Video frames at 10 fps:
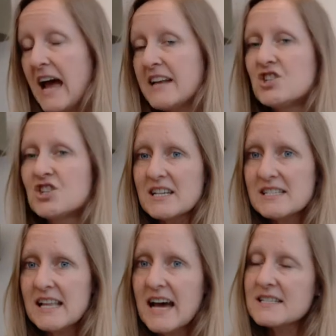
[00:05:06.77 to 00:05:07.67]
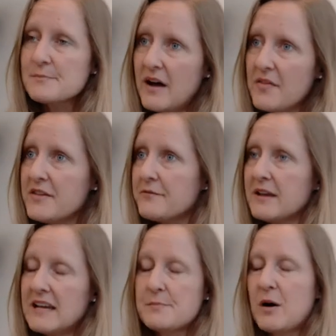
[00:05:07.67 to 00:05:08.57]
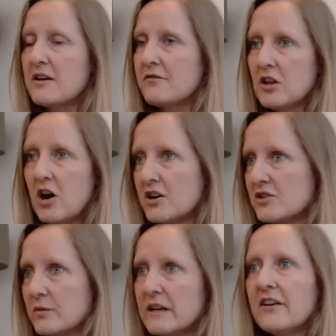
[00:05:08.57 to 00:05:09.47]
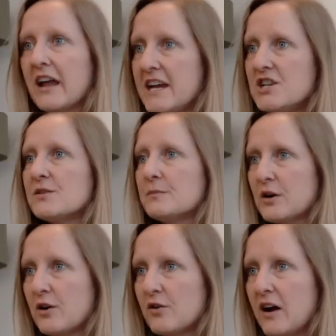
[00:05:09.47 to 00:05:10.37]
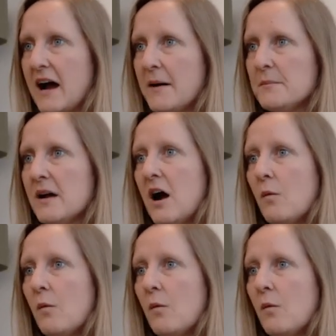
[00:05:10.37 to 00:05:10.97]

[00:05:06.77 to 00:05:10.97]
And just last month, as part of a large relocation program,